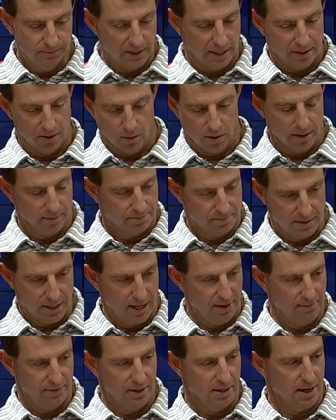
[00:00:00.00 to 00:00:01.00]
I know I
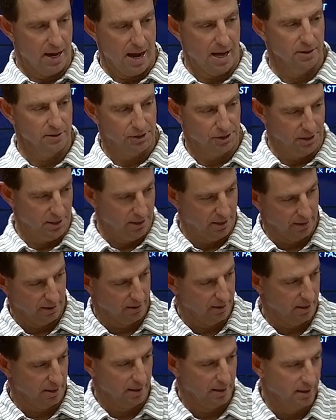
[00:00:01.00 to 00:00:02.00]
gave the analogy,
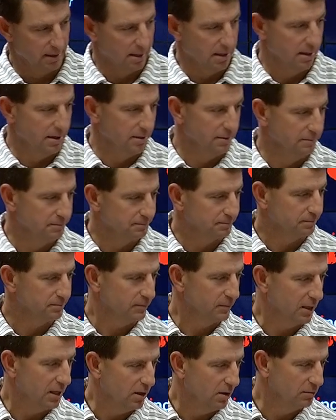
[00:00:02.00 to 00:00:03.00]
and
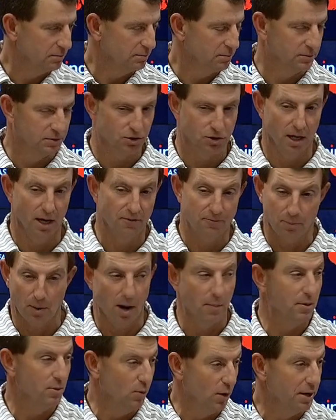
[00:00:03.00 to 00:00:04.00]
you know, Steph
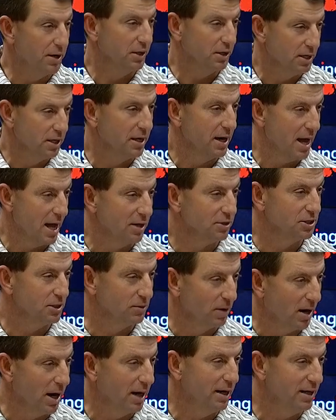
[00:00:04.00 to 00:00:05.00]
probably wasn't a good analogy,
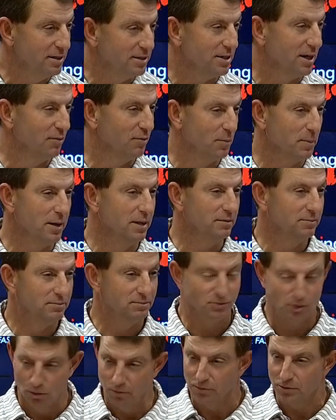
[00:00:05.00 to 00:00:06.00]
right? He's never been
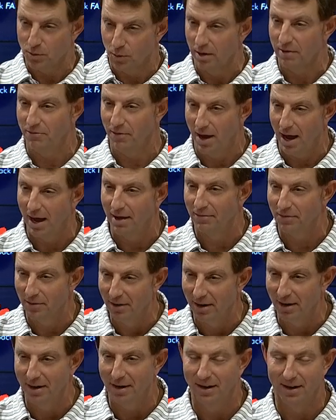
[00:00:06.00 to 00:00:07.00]
2 for 25.
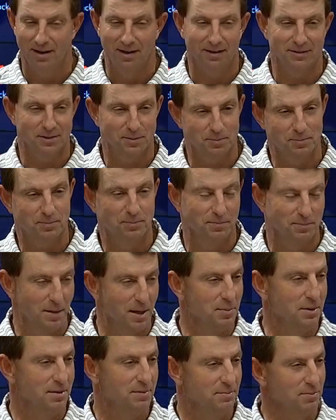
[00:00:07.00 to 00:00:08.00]

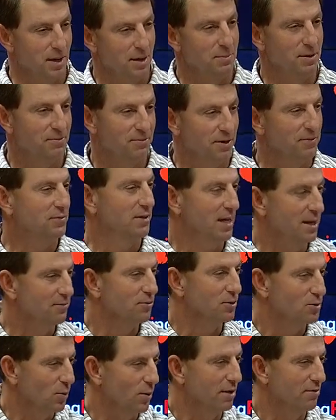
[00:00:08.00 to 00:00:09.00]
Maybe 15
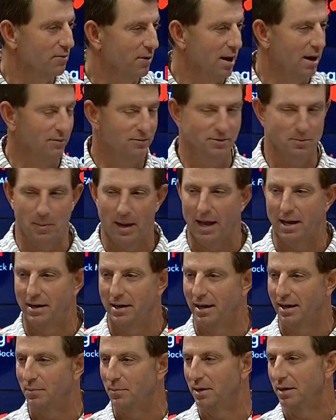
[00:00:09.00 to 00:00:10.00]
for 25 is a bad day.